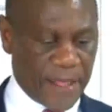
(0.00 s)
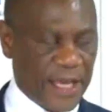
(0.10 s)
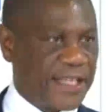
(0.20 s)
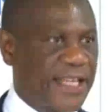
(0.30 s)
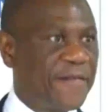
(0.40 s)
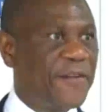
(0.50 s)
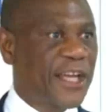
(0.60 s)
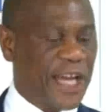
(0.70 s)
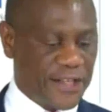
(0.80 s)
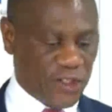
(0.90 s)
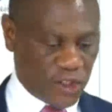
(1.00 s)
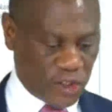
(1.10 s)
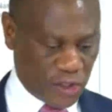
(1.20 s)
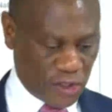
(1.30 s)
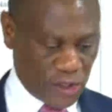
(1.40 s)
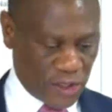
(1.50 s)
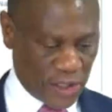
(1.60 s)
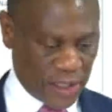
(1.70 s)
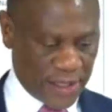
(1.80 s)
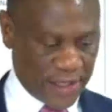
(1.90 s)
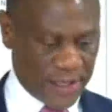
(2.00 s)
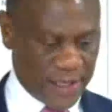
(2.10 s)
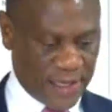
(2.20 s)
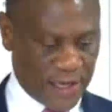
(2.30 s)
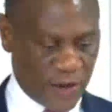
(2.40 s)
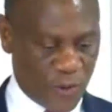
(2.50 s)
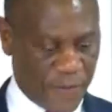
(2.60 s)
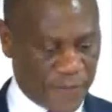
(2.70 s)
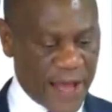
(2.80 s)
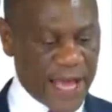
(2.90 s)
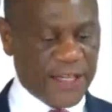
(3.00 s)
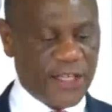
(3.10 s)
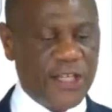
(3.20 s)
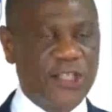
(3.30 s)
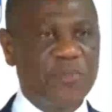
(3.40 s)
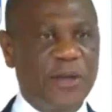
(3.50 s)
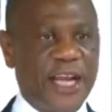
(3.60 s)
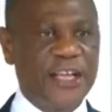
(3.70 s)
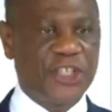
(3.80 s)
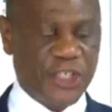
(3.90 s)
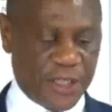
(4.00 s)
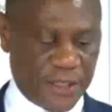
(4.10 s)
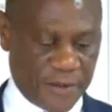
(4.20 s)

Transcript: As Africans, we find inspiration.